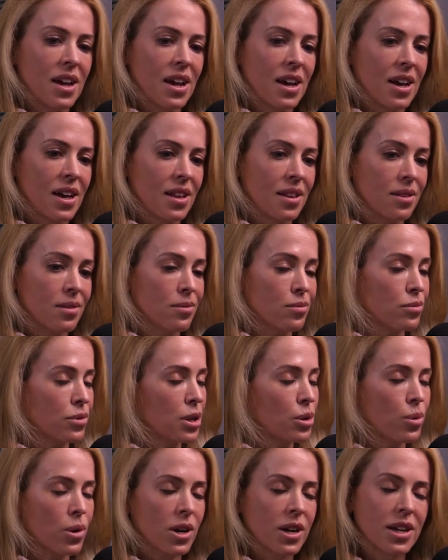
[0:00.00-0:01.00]
and
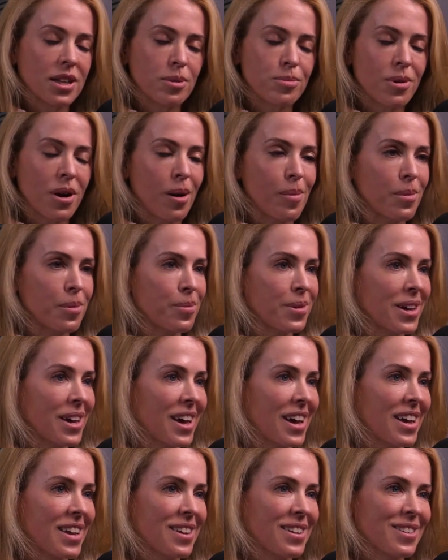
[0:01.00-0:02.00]
reworking the problem
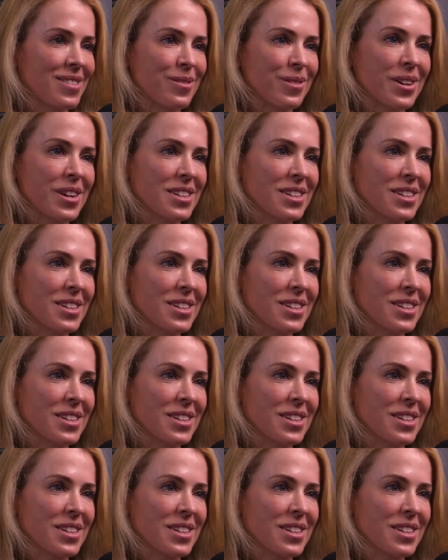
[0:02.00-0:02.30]
again yeah.